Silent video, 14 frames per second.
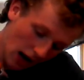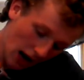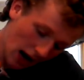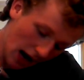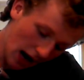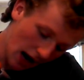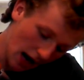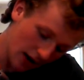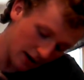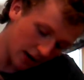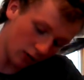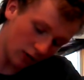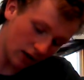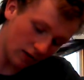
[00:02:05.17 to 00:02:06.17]
And
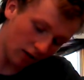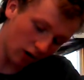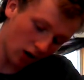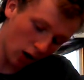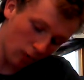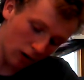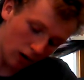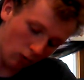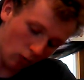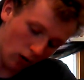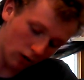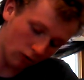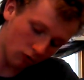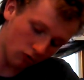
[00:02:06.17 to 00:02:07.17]
the ingredients are carbonated
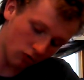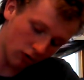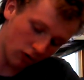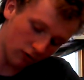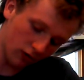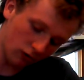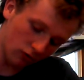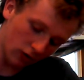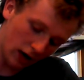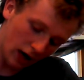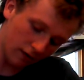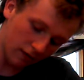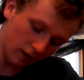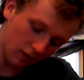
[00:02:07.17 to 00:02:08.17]
water, sugar, citric
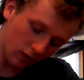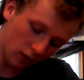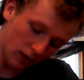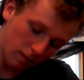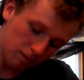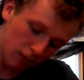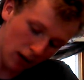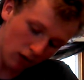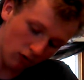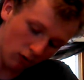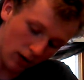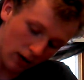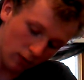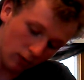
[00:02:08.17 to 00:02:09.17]
acid, sodium
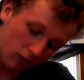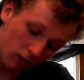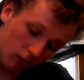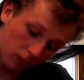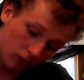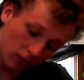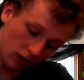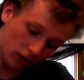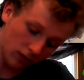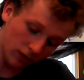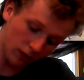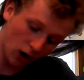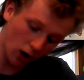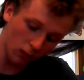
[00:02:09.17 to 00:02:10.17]
benzoate, which is
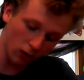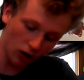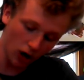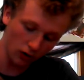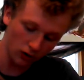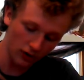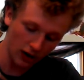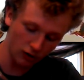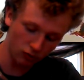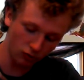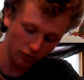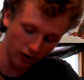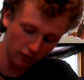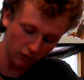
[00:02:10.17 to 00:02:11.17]
preservative, caramel color,
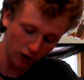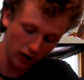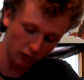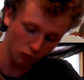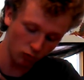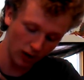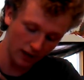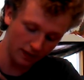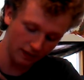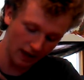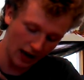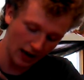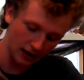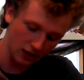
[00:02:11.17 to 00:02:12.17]
natural flavor, and red
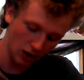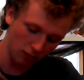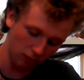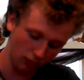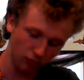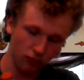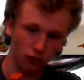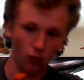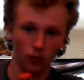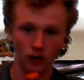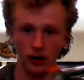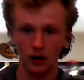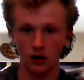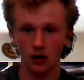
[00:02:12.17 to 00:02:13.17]
dye number
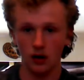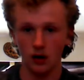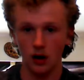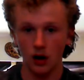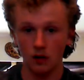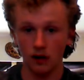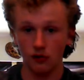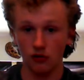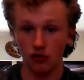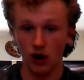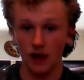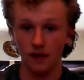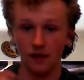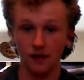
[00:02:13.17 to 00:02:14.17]
40. Let's
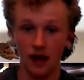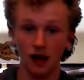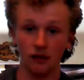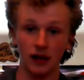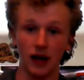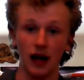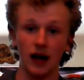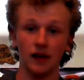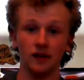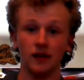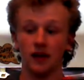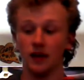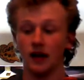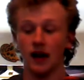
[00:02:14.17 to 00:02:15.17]
try this out, guys.
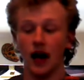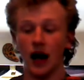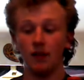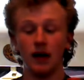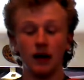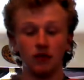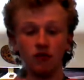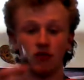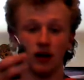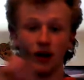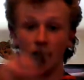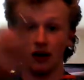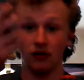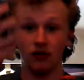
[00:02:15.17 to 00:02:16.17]
I'm not
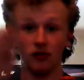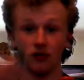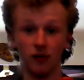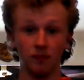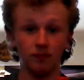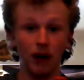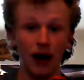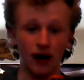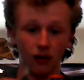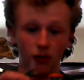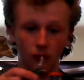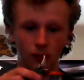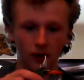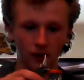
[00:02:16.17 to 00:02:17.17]
sure, I actually use a
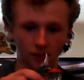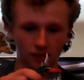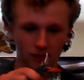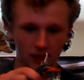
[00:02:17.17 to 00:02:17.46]
bottle opener.